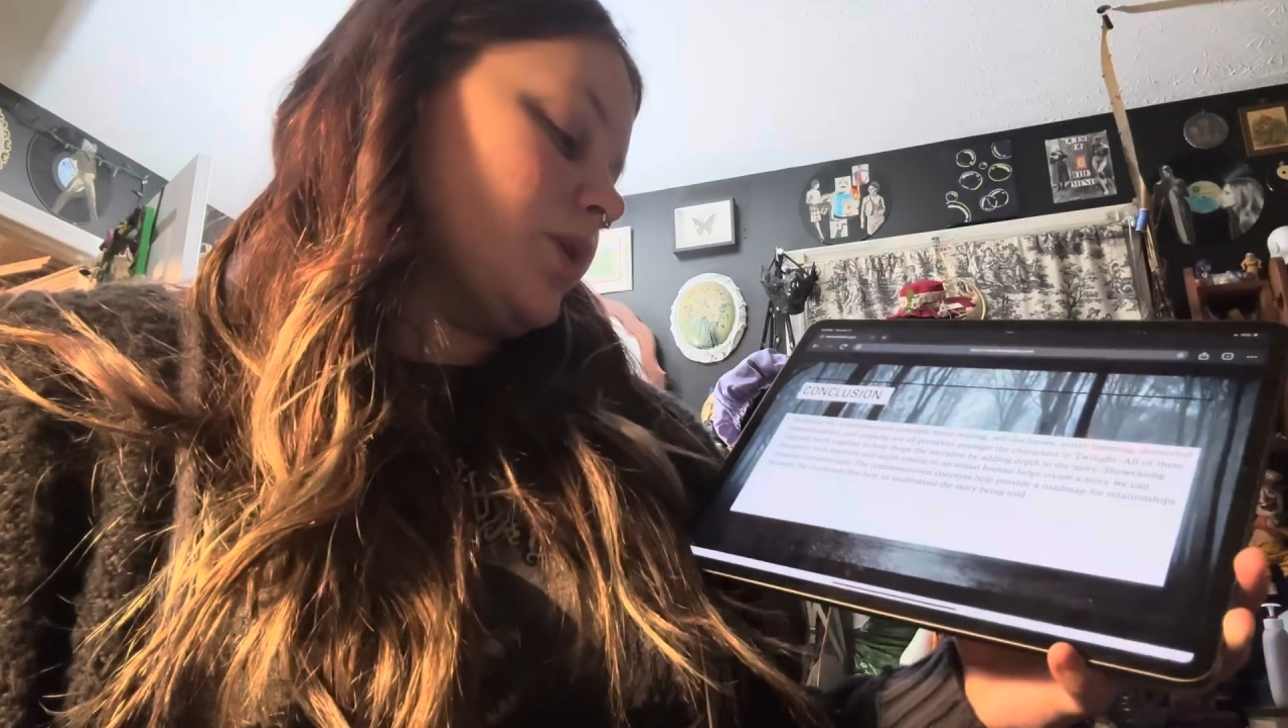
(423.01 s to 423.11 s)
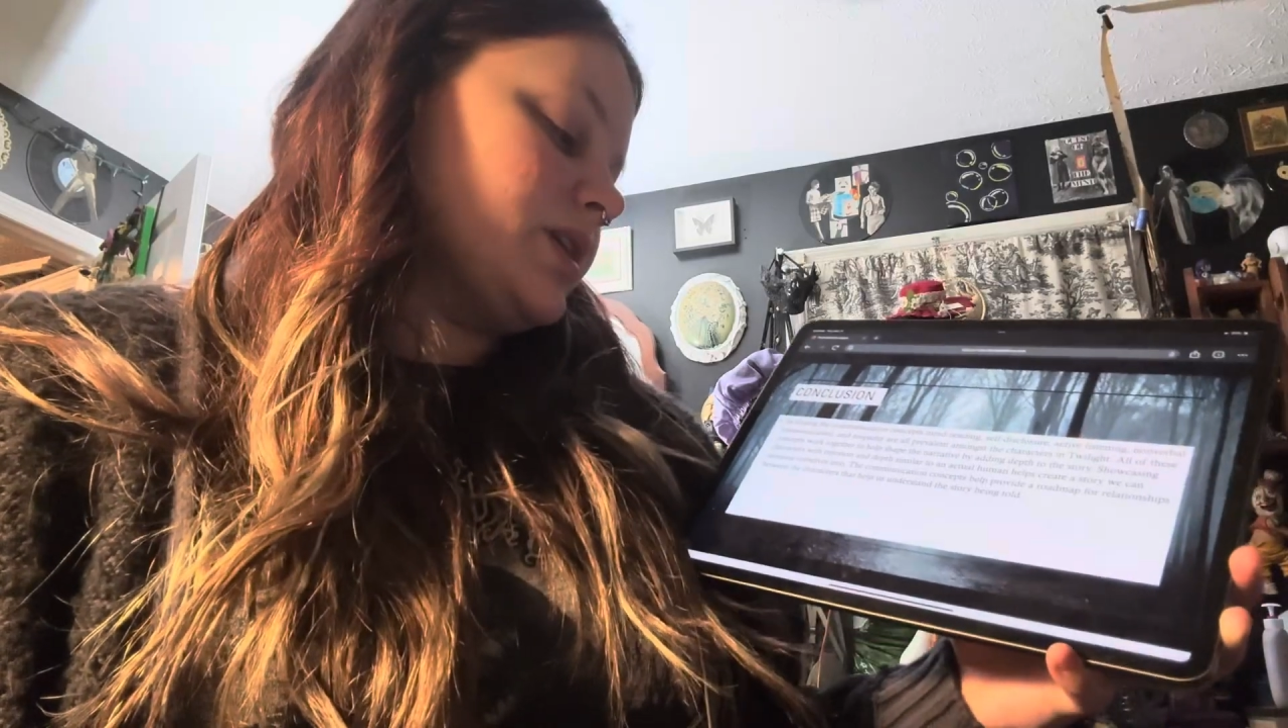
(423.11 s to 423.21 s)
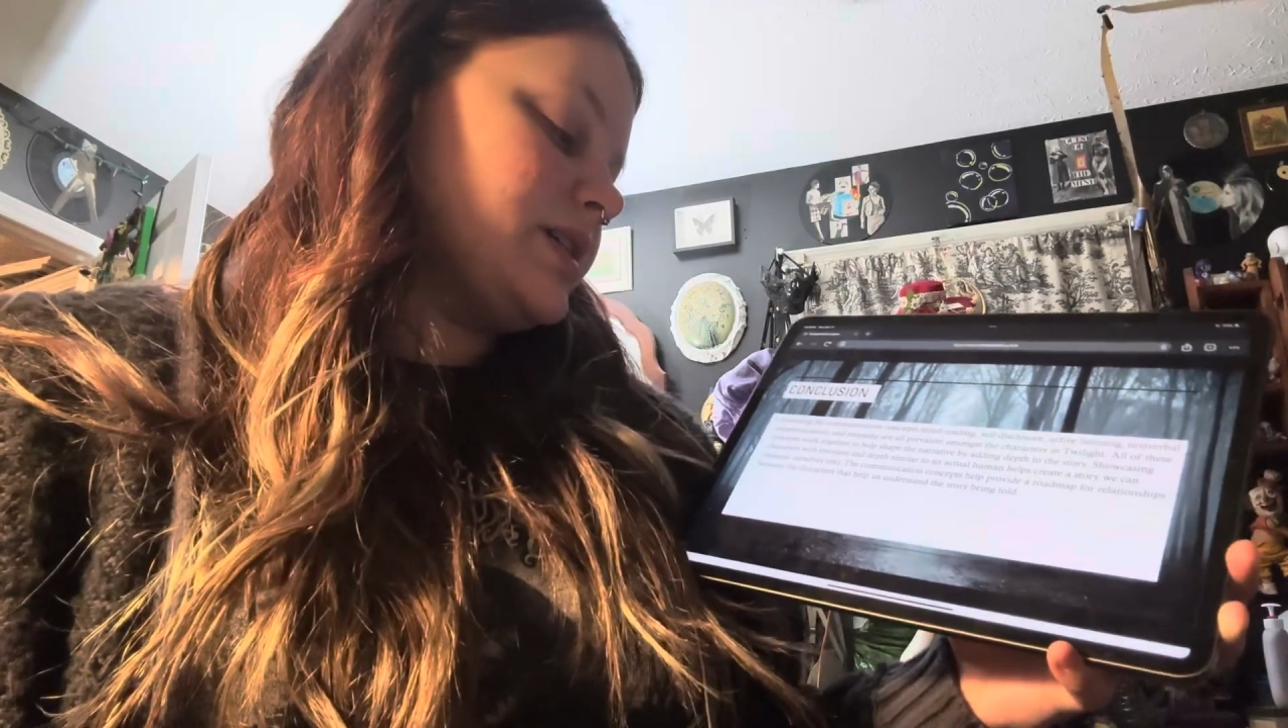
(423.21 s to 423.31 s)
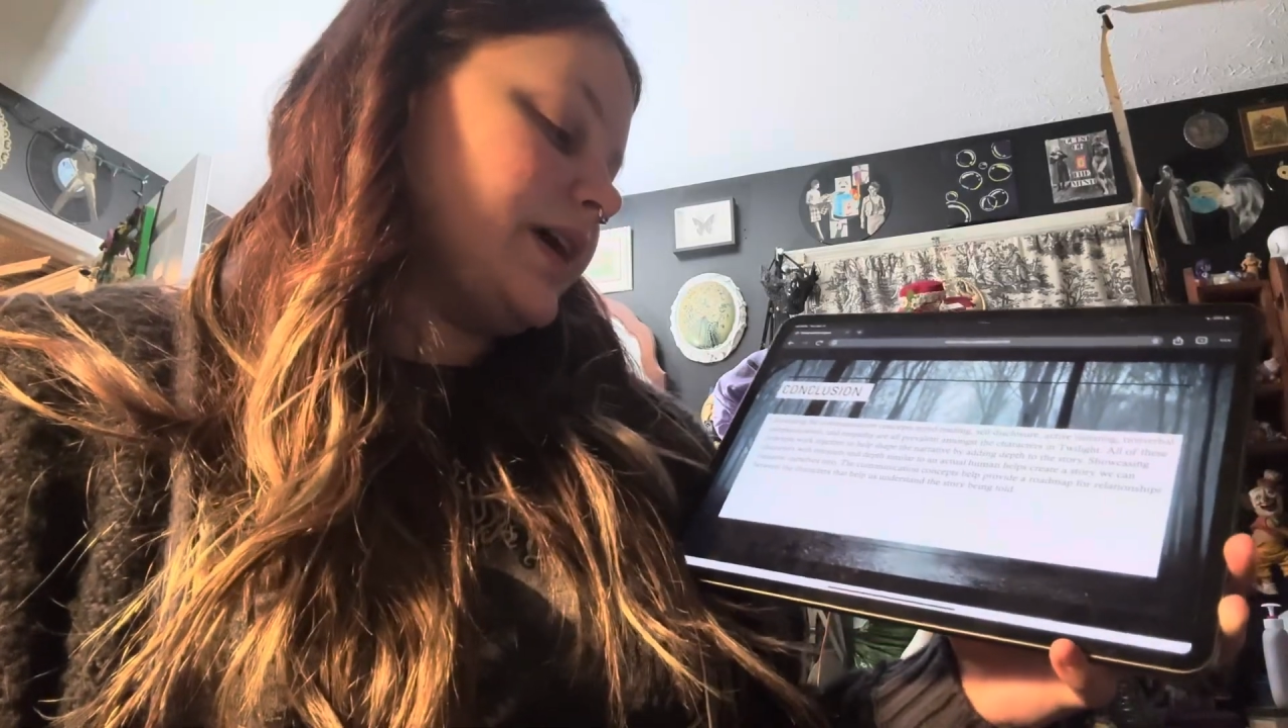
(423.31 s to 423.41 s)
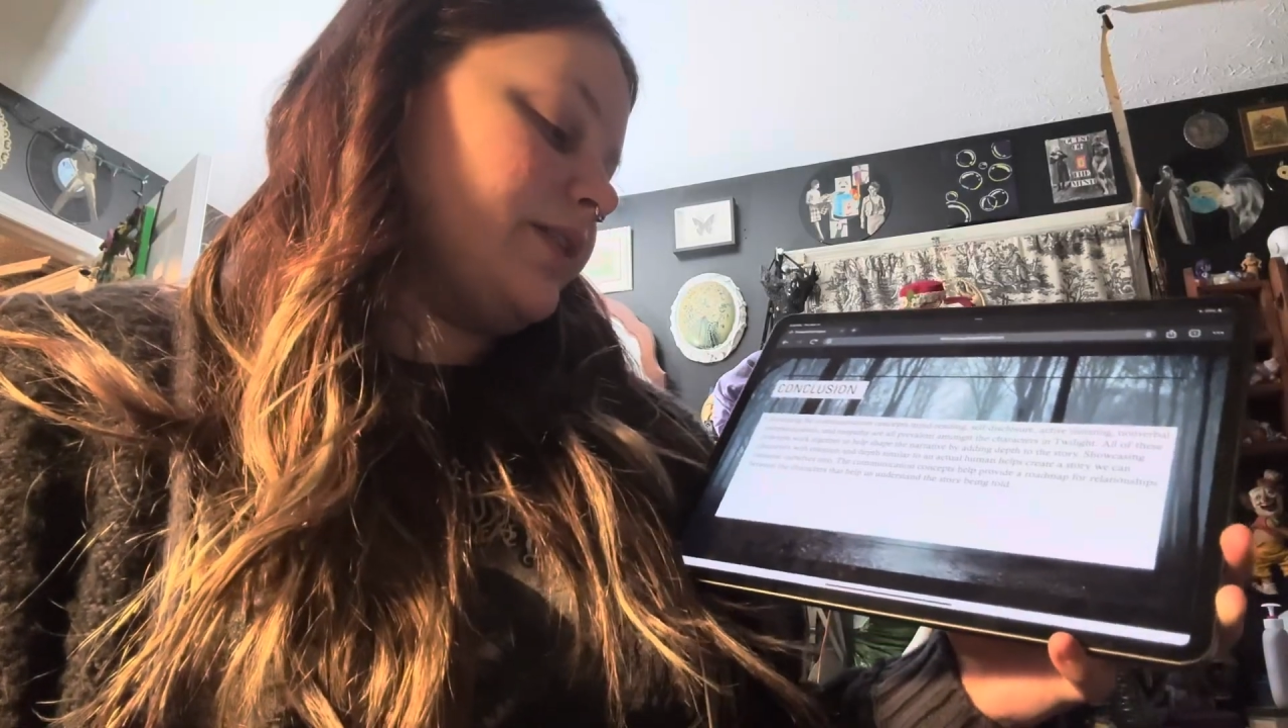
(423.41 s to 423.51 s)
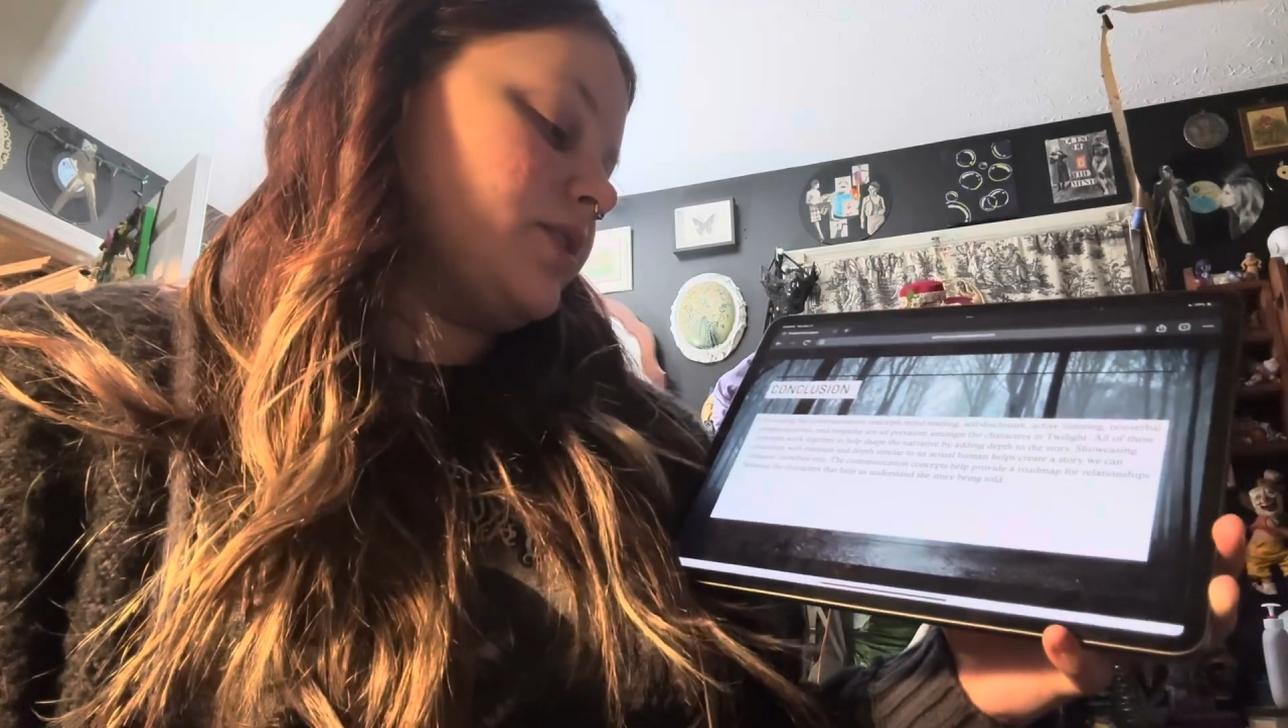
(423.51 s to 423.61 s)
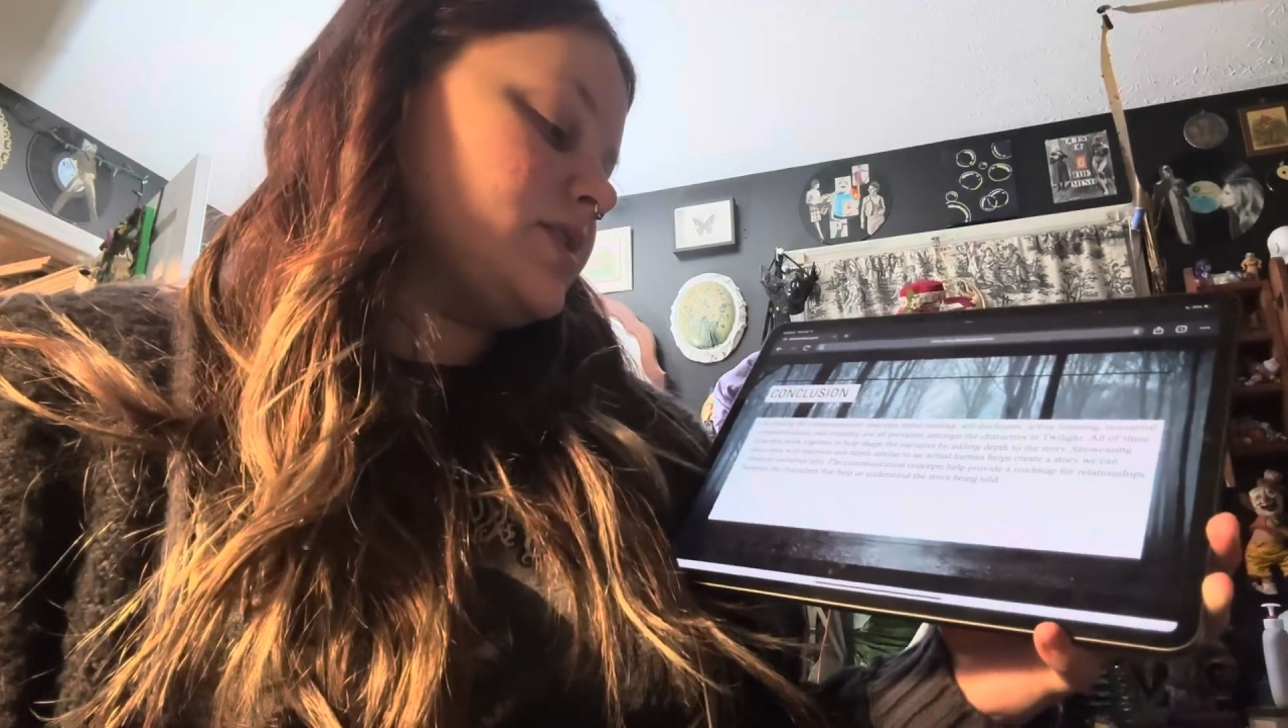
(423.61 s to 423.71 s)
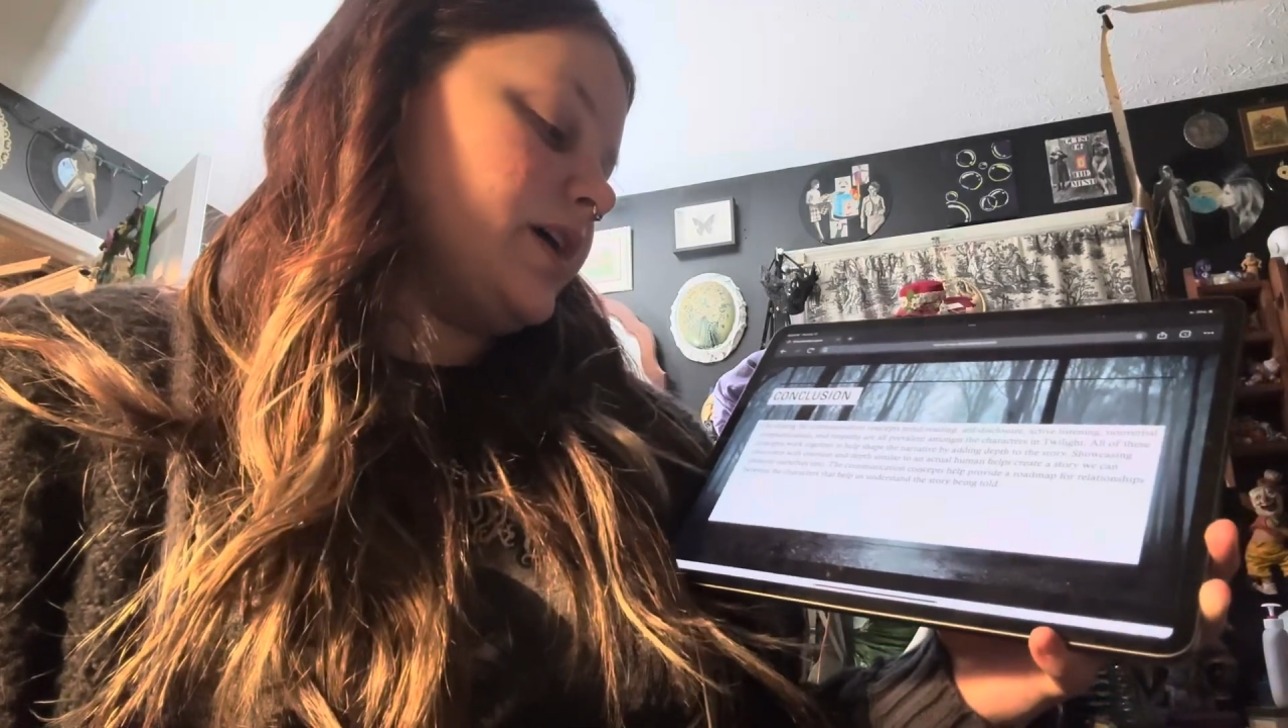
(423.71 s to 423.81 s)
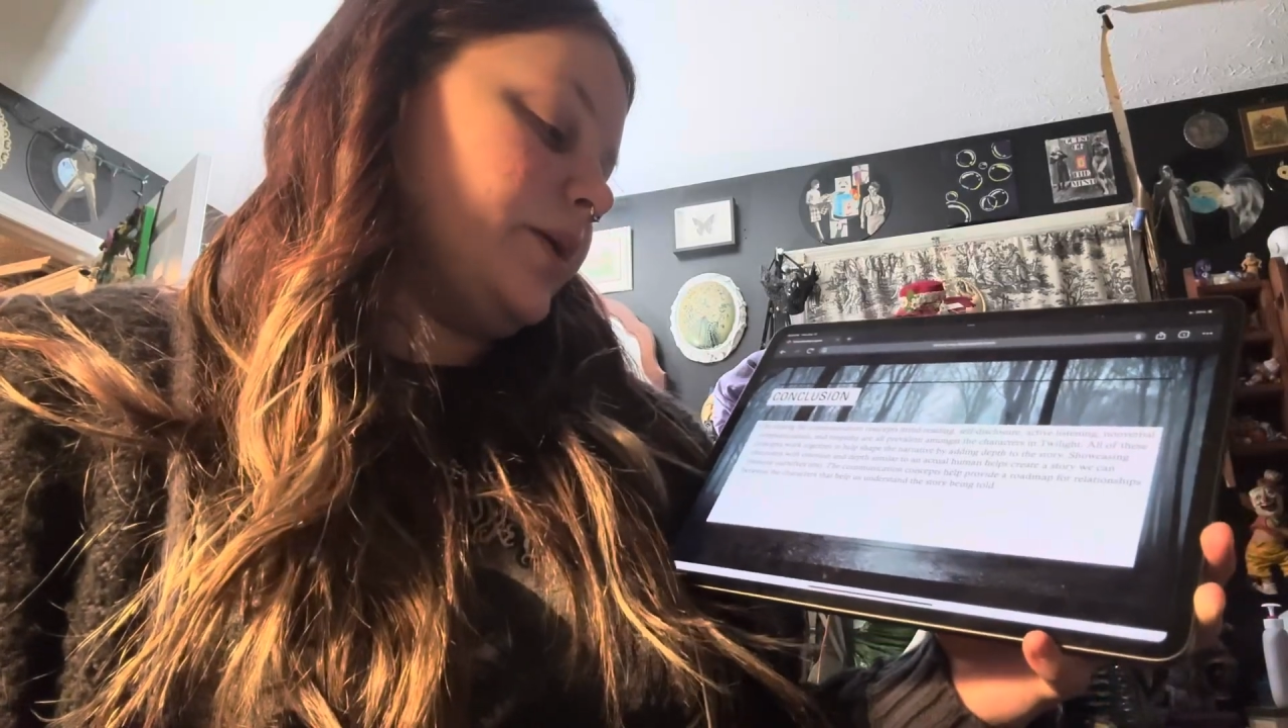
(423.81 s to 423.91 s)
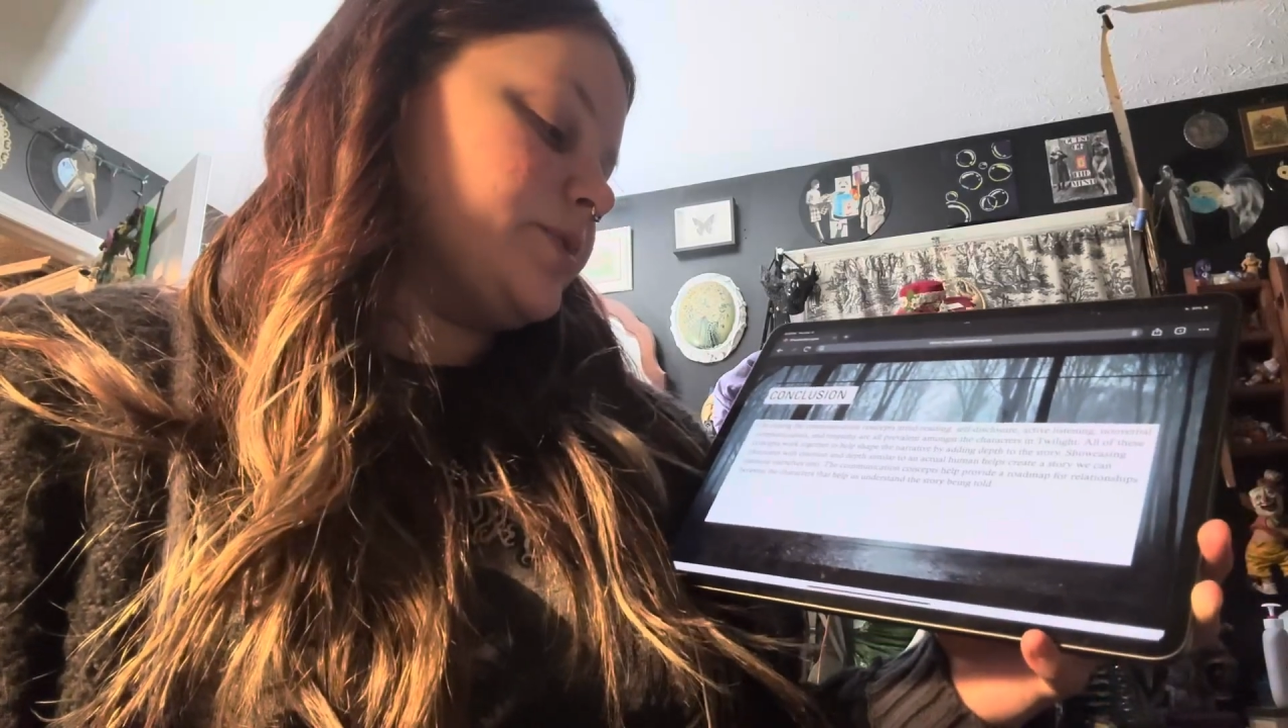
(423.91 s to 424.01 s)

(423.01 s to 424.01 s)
work together to help